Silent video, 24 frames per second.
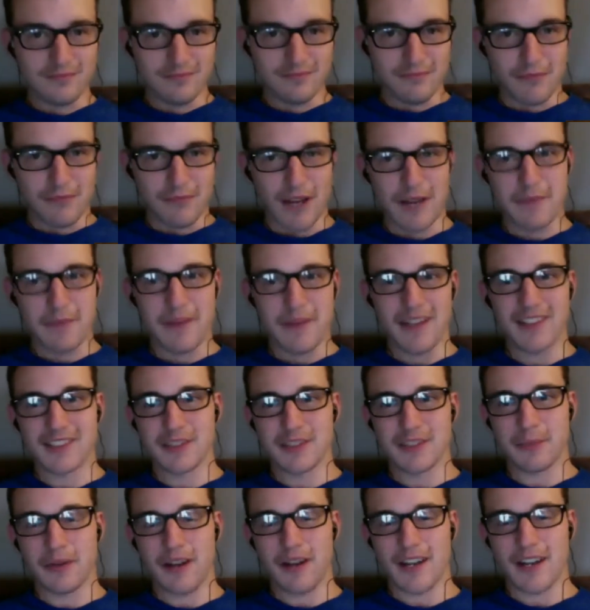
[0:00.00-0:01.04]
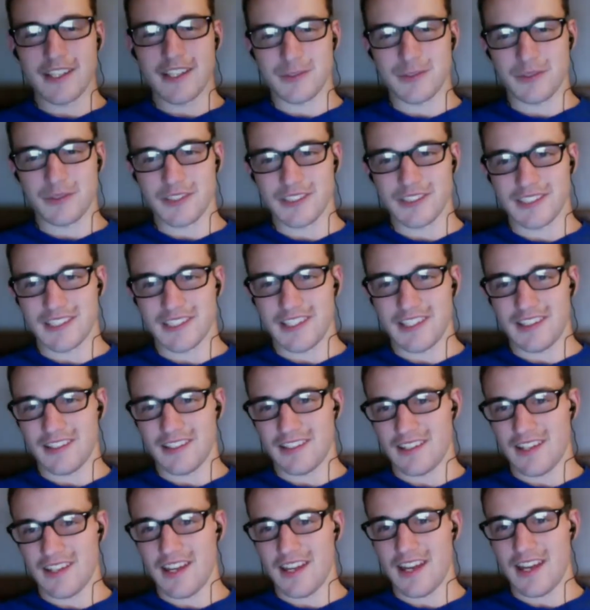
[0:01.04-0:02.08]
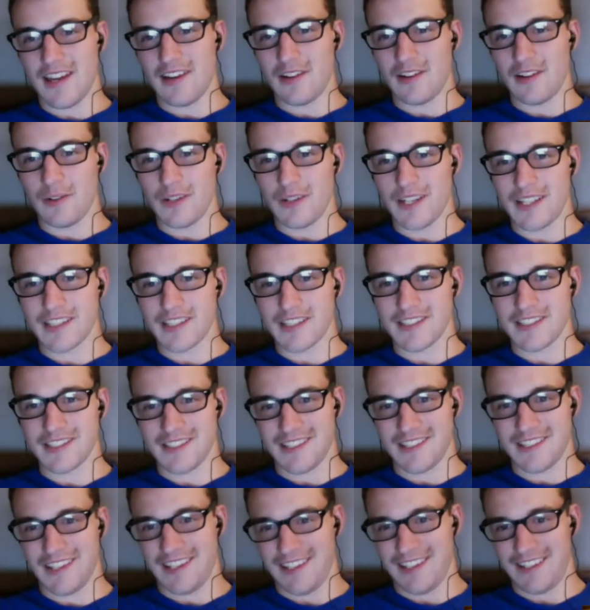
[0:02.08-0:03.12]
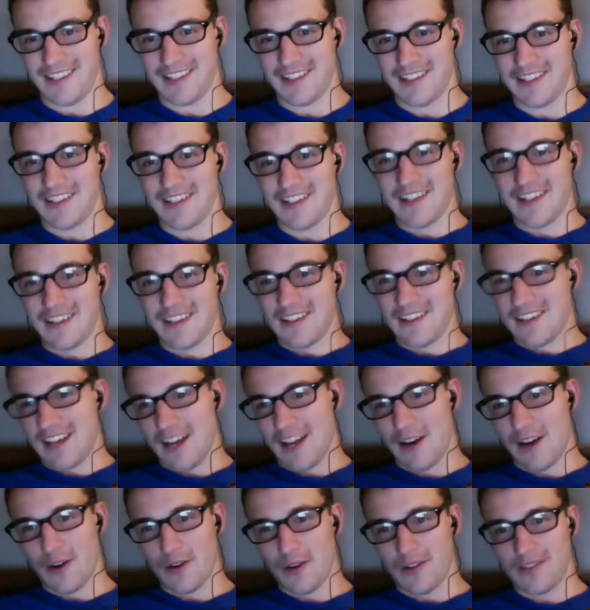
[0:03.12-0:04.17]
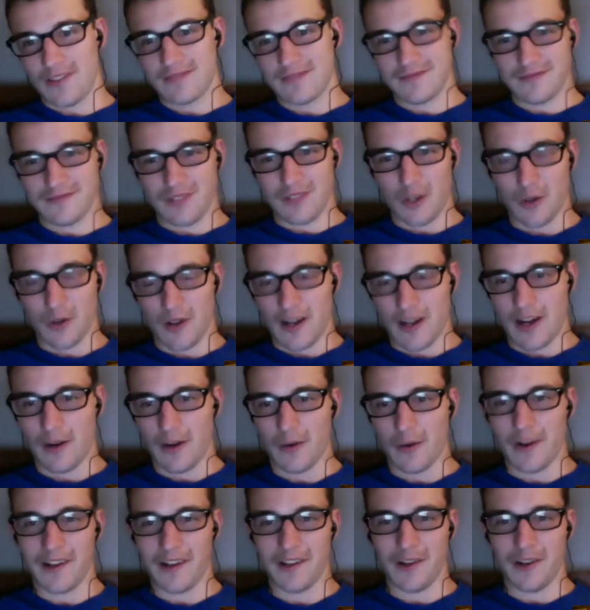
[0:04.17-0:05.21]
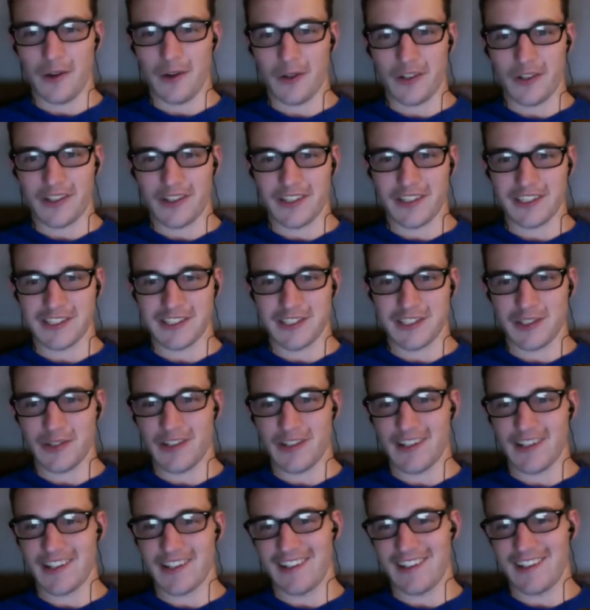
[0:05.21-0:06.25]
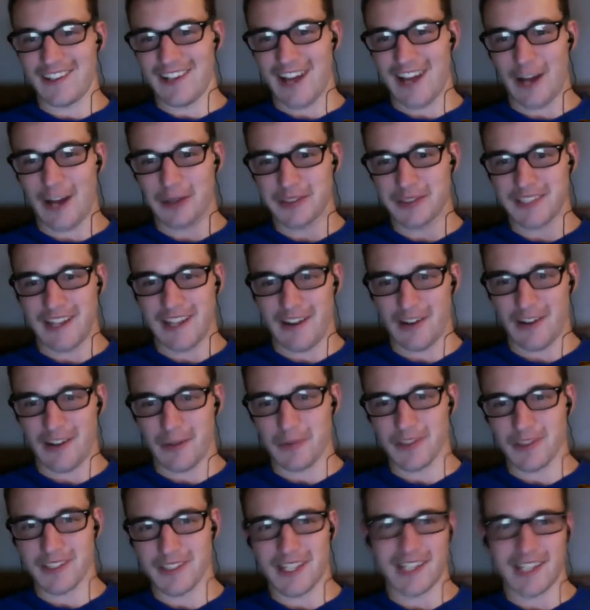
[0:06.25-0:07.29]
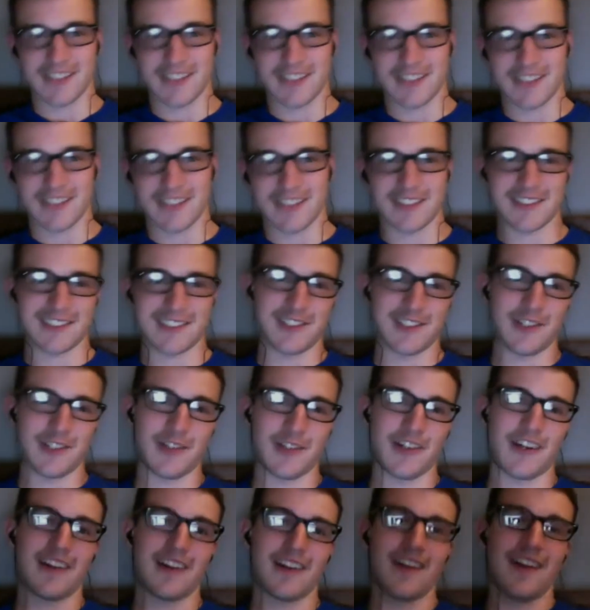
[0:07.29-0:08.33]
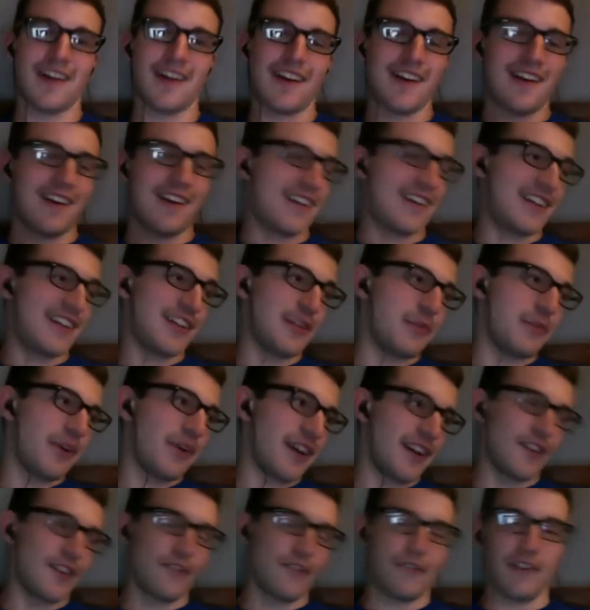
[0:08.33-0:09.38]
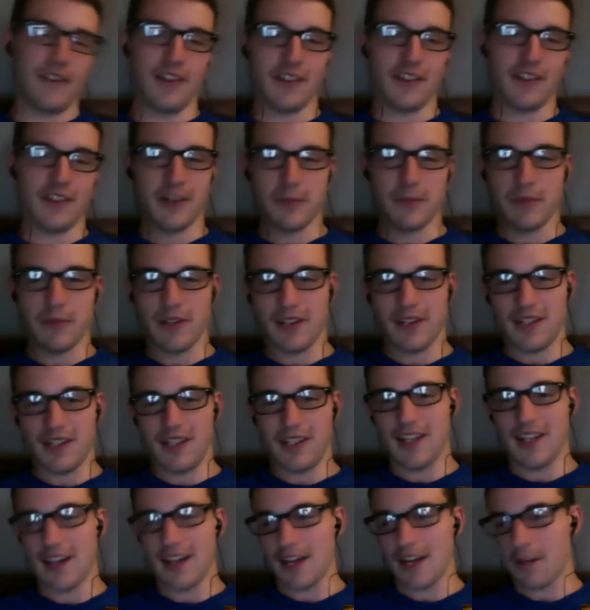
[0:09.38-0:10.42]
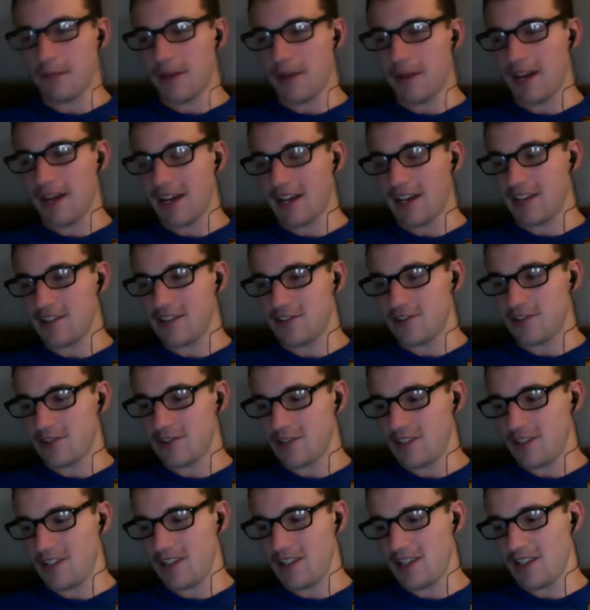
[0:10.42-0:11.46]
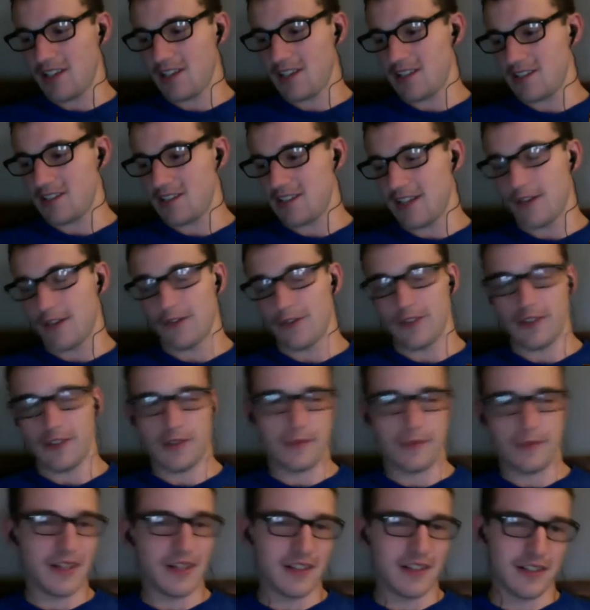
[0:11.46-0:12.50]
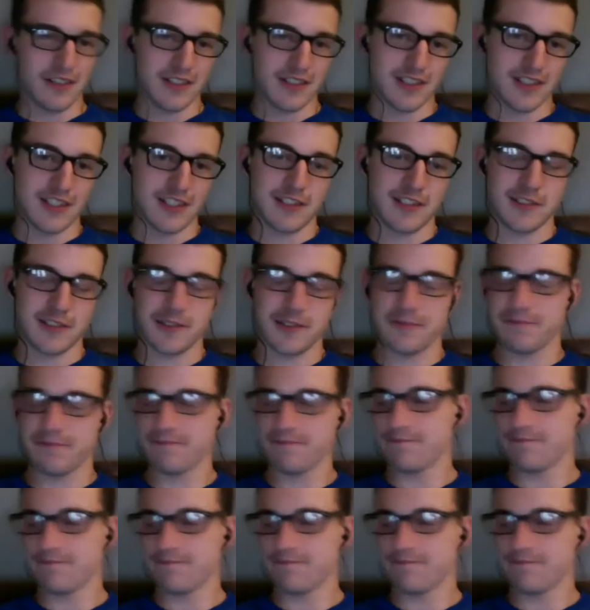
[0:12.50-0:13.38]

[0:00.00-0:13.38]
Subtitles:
My main surprise was the AL West and how how well Oakland is doing and how terrible Texas is doing. They did bring in a fielder, but he got a back injury and is out for the remainder of the season.